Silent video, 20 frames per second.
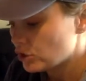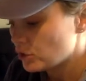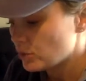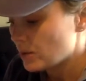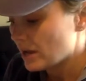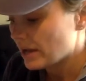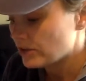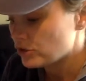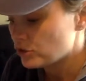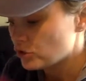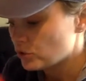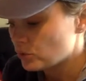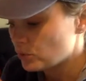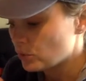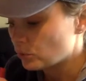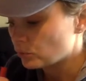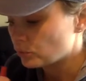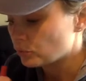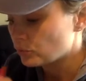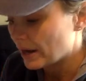you had
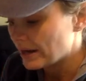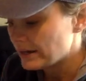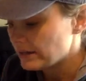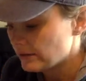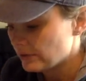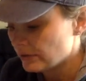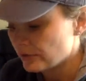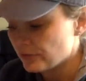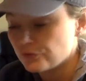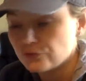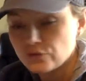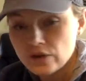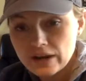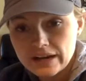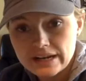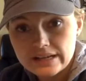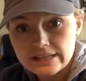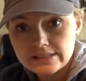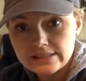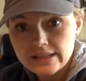to write the
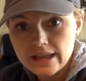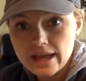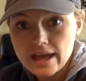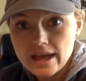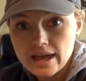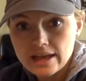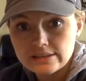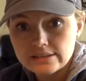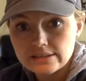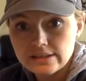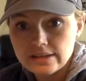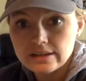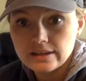phrase as an